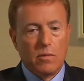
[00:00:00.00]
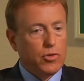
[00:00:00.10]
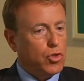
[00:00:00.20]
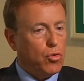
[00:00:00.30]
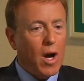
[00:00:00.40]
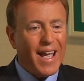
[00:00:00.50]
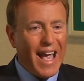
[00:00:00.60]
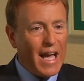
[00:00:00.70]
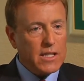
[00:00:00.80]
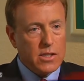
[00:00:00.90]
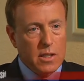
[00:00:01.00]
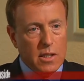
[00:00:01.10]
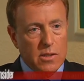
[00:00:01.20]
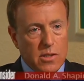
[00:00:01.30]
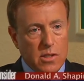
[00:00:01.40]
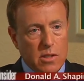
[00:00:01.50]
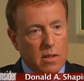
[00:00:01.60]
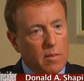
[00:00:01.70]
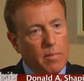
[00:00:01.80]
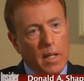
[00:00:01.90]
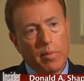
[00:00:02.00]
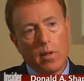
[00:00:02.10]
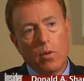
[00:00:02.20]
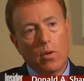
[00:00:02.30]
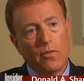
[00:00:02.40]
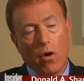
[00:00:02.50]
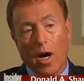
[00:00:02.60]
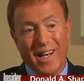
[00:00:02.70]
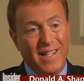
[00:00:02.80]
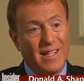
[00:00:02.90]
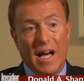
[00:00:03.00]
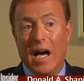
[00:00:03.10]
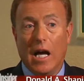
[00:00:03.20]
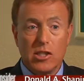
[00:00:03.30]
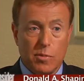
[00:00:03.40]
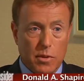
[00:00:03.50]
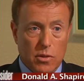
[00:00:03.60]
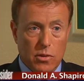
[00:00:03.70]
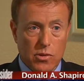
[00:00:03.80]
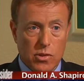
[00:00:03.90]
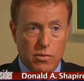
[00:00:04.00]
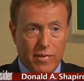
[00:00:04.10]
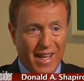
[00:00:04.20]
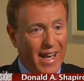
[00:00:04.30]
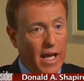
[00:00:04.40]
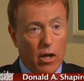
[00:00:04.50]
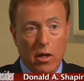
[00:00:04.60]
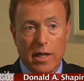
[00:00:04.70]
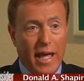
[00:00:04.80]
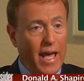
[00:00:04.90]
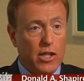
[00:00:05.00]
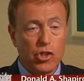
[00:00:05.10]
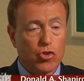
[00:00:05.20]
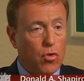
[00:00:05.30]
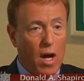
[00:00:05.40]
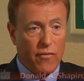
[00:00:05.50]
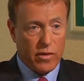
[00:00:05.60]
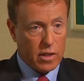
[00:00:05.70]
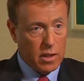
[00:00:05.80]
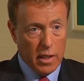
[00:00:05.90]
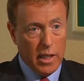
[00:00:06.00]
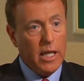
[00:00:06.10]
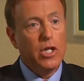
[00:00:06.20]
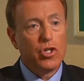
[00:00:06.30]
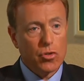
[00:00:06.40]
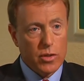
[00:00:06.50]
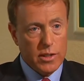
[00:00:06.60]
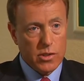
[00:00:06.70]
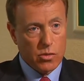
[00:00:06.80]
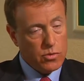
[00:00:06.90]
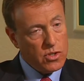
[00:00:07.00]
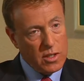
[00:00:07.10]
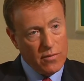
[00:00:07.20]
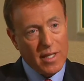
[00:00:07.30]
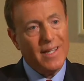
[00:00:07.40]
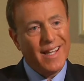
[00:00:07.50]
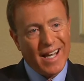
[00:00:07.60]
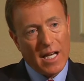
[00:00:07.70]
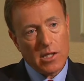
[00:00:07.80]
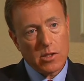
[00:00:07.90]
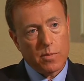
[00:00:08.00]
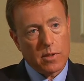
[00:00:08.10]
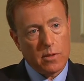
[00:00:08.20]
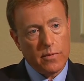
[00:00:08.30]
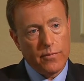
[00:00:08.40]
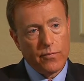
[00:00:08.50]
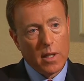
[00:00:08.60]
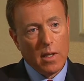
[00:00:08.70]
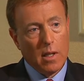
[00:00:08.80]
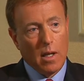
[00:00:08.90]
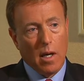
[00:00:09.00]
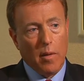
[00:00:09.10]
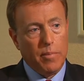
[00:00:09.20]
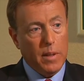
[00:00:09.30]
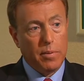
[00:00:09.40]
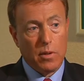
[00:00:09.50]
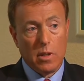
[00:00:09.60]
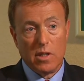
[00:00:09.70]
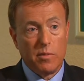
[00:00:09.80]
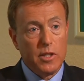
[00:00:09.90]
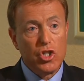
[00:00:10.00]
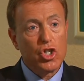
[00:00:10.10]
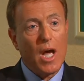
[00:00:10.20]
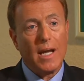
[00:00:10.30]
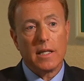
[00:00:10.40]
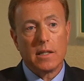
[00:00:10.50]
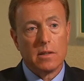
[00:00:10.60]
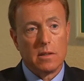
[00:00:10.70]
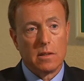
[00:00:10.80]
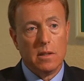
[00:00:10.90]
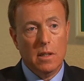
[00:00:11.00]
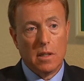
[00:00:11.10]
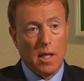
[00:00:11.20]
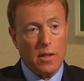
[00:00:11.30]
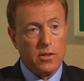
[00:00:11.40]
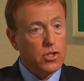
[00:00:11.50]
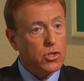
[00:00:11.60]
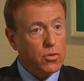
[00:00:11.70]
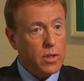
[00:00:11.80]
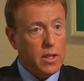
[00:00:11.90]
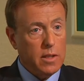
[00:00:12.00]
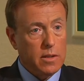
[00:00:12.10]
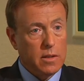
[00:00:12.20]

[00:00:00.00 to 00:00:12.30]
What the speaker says: truck accidents, people who have gone into hospitals and had catastrophic injuries received in the hospital, people that have been shot and killed on the street.